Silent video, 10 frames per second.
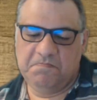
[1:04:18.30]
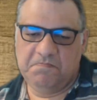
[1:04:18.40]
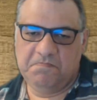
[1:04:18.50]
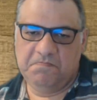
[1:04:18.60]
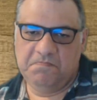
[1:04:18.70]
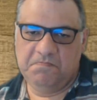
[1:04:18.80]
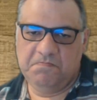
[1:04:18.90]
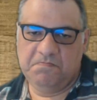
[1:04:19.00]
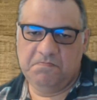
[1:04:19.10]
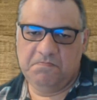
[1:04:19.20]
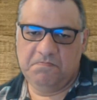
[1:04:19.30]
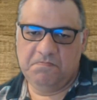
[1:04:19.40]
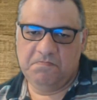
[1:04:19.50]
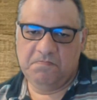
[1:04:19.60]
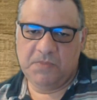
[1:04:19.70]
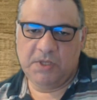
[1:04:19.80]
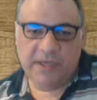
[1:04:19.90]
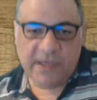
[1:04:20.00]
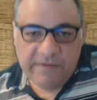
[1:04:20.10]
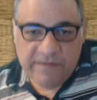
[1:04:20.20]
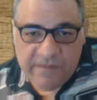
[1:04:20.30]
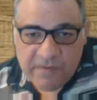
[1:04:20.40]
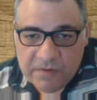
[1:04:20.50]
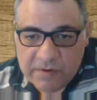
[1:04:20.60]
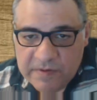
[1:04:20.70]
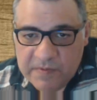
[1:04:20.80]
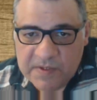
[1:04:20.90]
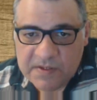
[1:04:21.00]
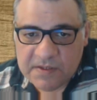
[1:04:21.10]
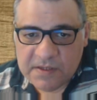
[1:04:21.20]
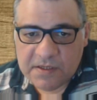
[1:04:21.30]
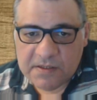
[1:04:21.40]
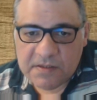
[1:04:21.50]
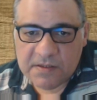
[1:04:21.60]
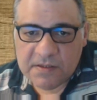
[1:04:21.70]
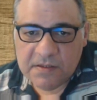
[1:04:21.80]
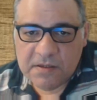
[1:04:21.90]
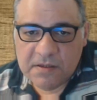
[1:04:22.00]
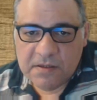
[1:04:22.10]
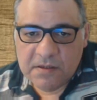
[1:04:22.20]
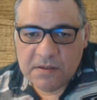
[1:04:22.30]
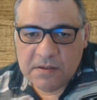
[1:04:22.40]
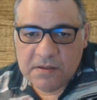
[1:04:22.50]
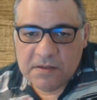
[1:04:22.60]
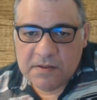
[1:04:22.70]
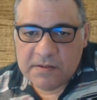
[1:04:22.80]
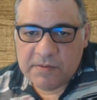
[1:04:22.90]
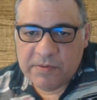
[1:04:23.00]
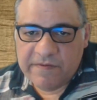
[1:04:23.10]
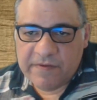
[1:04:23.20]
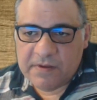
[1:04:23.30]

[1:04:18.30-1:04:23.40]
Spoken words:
Knight a4, queen b6. Is that worth it?